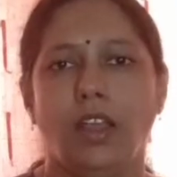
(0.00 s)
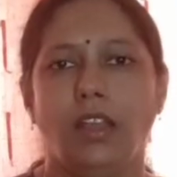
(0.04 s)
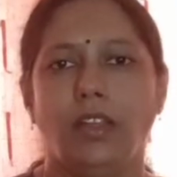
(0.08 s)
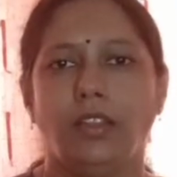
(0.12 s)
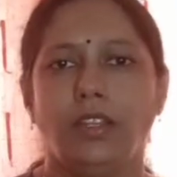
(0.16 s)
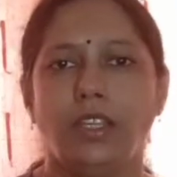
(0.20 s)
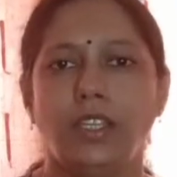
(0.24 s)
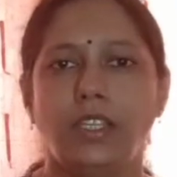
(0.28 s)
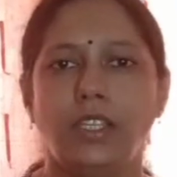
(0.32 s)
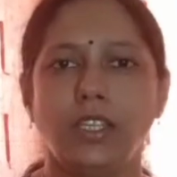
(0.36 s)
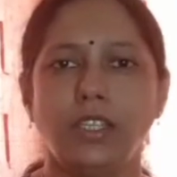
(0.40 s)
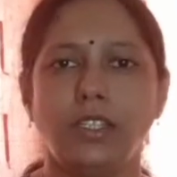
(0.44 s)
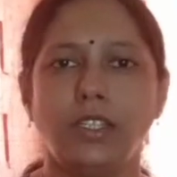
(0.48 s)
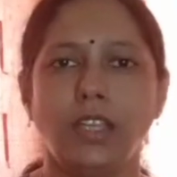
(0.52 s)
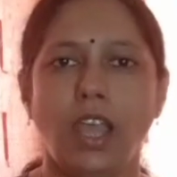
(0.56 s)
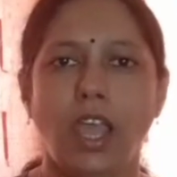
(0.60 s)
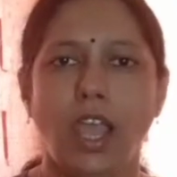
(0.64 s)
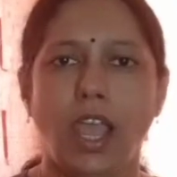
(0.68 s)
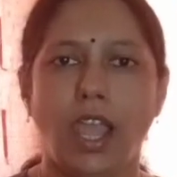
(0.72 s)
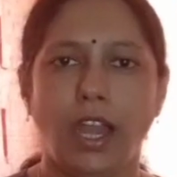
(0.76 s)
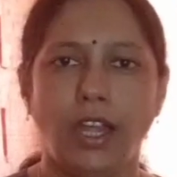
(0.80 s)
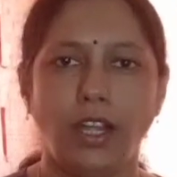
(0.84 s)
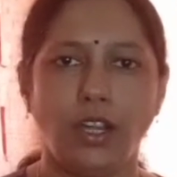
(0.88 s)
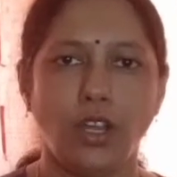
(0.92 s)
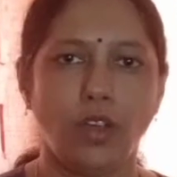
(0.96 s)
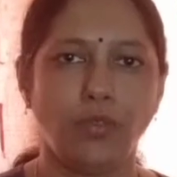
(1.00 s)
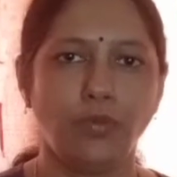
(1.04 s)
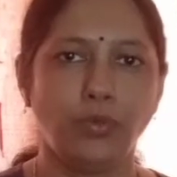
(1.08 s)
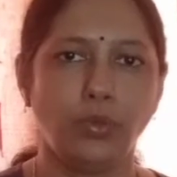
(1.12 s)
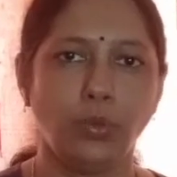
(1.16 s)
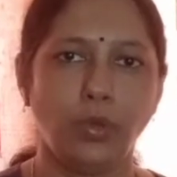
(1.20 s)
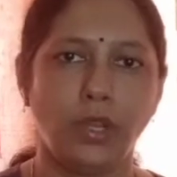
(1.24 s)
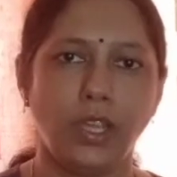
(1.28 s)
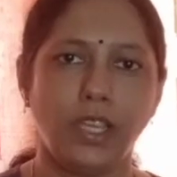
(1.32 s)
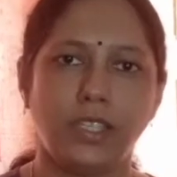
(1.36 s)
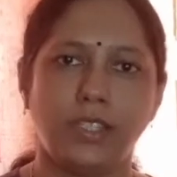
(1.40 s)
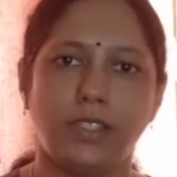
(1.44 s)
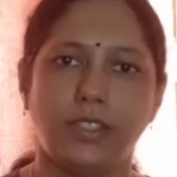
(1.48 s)
This is the end of
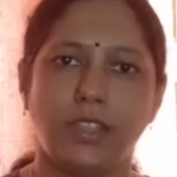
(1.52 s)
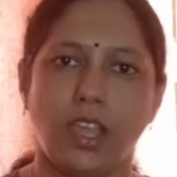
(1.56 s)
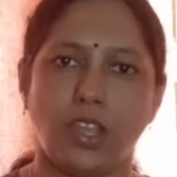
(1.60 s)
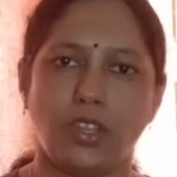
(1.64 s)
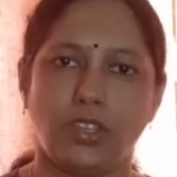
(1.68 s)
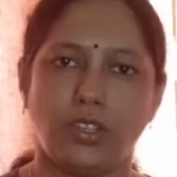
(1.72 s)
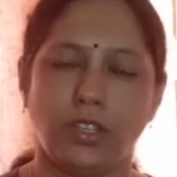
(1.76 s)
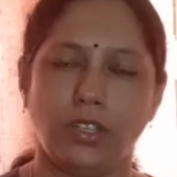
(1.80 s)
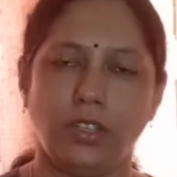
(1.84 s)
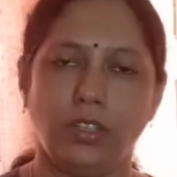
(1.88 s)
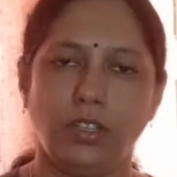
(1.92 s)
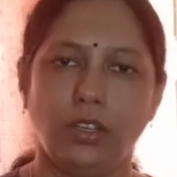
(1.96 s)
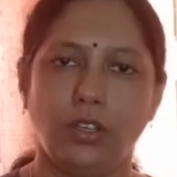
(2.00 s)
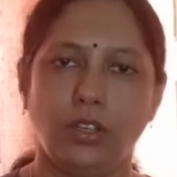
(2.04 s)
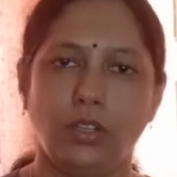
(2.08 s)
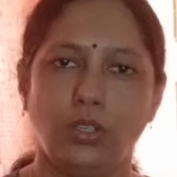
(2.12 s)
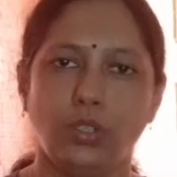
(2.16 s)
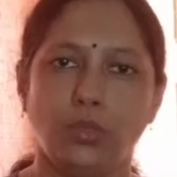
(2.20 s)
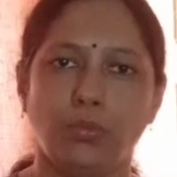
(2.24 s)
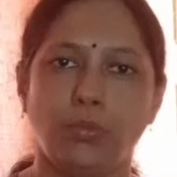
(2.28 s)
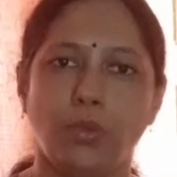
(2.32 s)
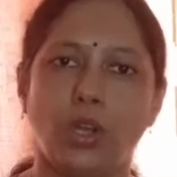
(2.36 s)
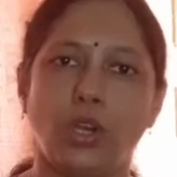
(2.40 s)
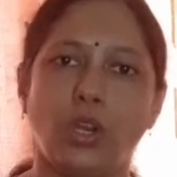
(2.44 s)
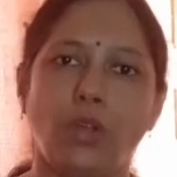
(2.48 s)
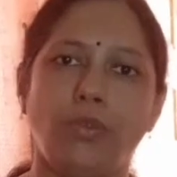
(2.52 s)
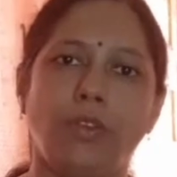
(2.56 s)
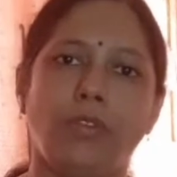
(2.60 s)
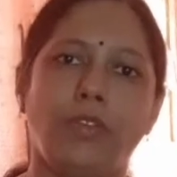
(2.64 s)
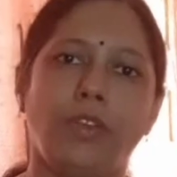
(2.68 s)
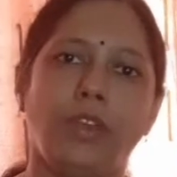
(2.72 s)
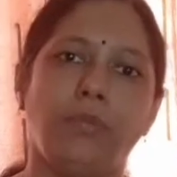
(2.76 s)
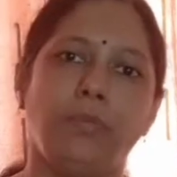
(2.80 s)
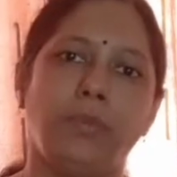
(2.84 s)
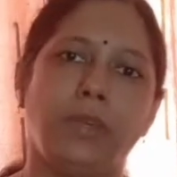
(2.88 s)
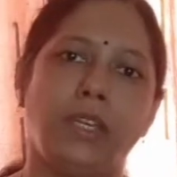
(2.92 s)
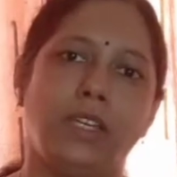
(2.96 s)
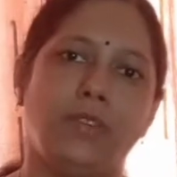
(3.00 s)
today's session. Tomorrow we will
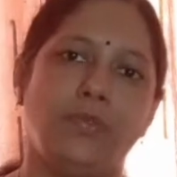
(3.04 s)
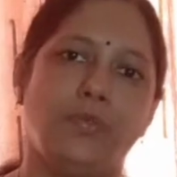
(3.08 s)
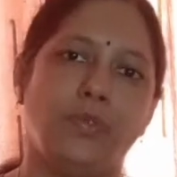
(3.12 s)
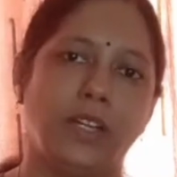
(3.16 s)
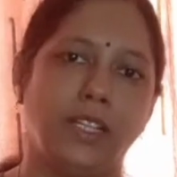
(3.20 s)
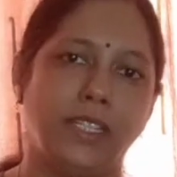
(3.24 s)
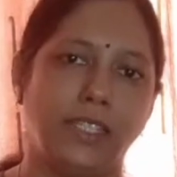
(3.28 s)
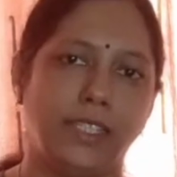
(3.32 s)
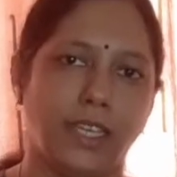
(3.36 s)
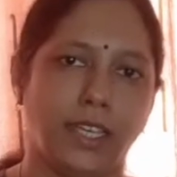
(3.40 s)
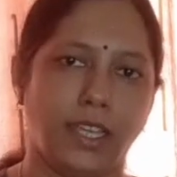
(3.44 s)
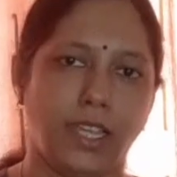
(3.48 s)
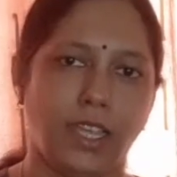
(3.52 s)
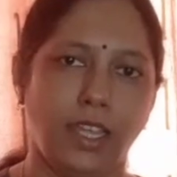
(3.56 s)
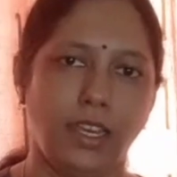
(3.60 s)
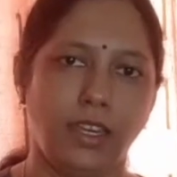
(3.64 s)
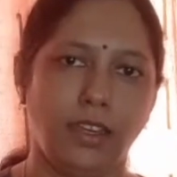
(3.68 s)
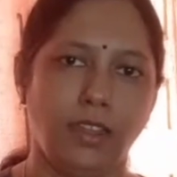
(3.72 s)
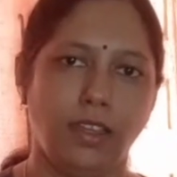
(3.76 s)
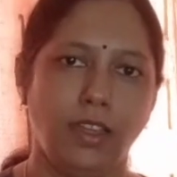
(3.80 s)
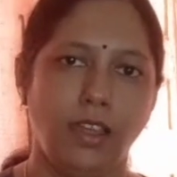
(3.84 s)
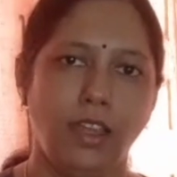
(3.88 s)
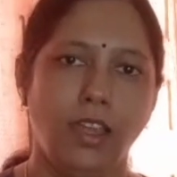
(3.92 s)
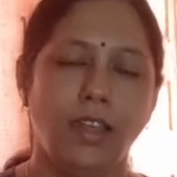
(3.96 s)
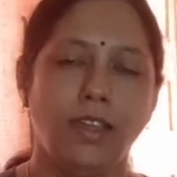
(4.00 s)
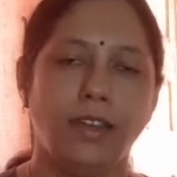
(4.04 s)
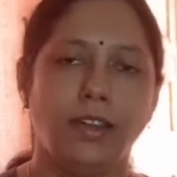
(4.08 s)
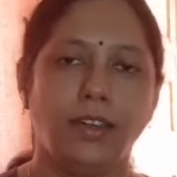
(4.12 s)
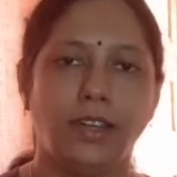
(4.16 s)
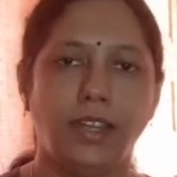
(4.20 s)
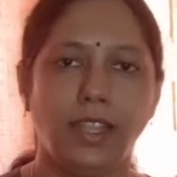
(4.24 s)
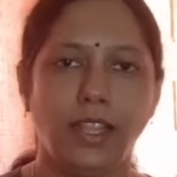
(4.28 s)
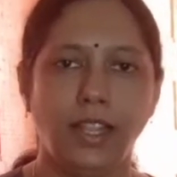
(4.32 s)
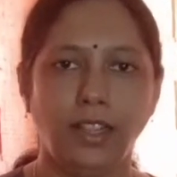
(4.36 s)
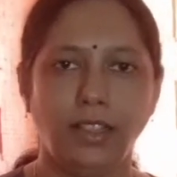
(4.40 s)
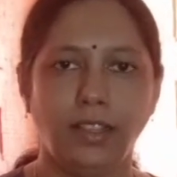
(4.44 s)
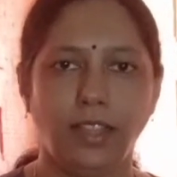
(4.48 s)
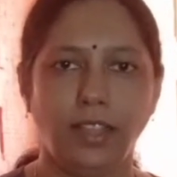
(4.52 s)
meet once again.
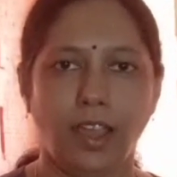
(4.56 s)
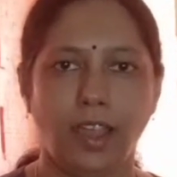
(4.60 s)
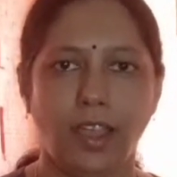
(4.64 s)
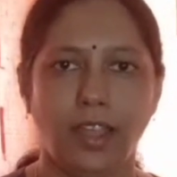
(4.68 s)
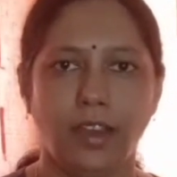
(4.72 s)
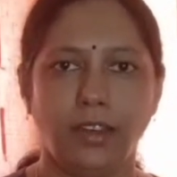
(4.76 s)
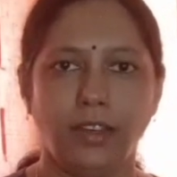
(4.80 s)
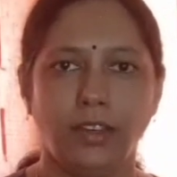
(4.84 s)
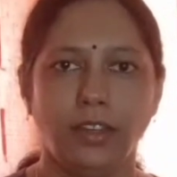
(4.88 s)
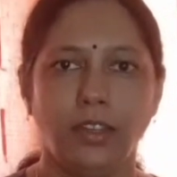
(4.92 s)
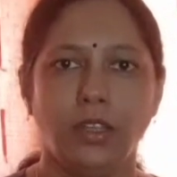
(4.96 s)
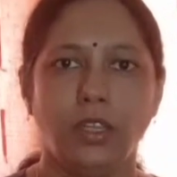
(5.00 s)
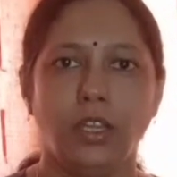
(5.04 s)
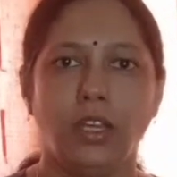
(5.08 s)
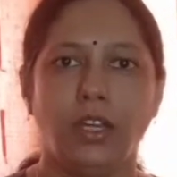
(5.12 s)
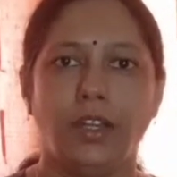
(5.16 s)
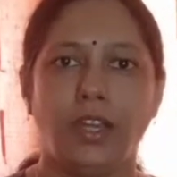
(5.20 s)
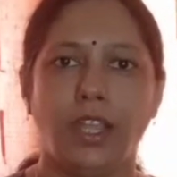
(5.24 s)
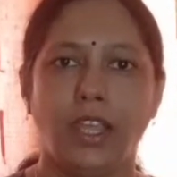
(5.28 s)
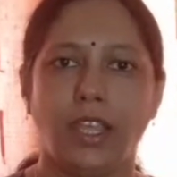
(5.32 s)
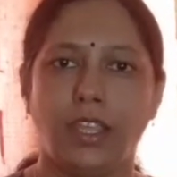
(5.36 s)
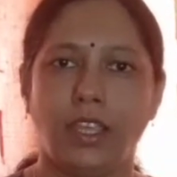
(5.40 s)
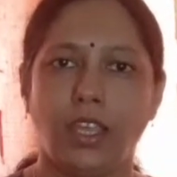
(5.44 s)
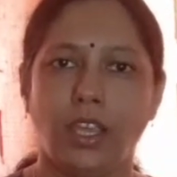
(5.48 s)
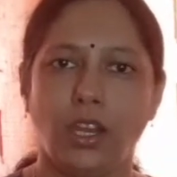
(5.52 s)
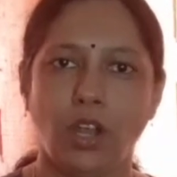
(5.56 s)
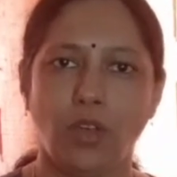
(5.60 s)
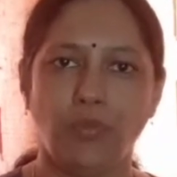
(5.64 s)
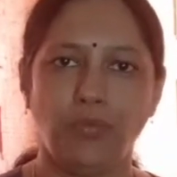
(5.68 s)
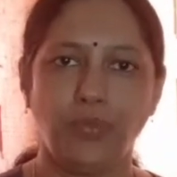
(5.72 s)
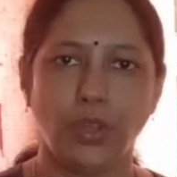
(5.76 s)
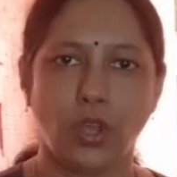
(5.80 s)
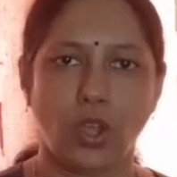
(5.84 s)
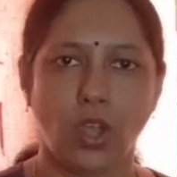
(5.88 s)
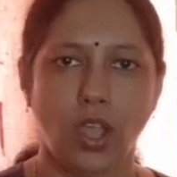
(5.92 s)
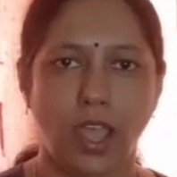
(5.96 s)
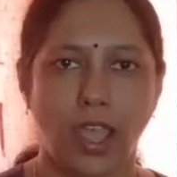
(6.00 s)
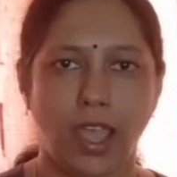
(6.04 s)
Till then, take care of
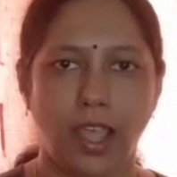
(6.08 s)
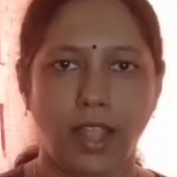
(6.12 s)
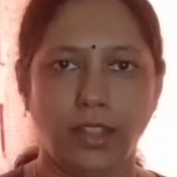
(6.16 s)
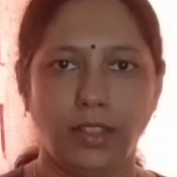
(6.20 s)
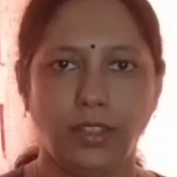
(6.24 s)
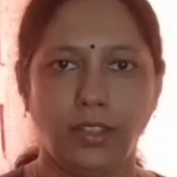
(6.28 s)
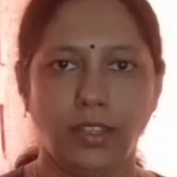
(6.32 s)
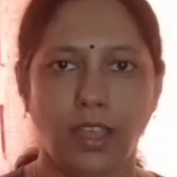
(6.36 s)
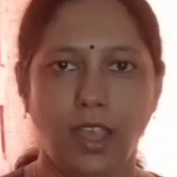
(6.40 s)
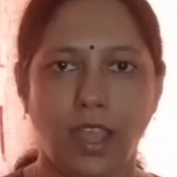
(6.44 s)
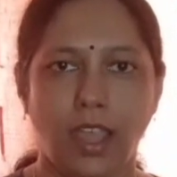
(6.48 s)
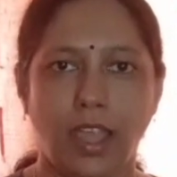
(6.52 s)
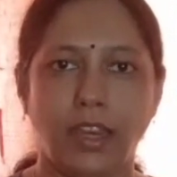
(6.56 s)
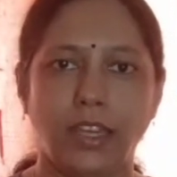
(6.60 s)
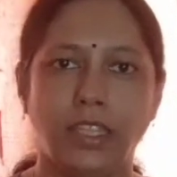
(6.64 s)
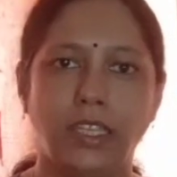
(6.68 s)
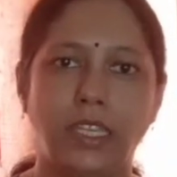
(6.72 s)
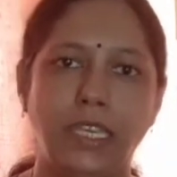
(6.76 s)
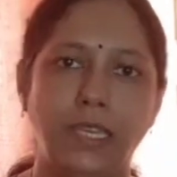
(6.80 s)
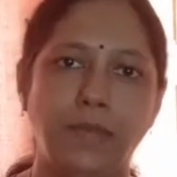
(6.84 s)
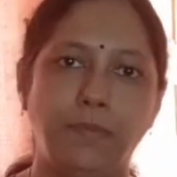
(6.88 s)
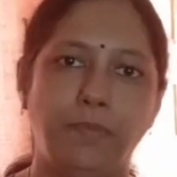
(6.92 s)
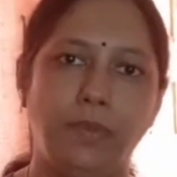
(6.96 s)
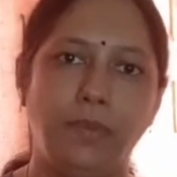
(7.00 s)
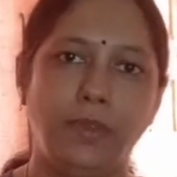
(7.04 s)
your health and keep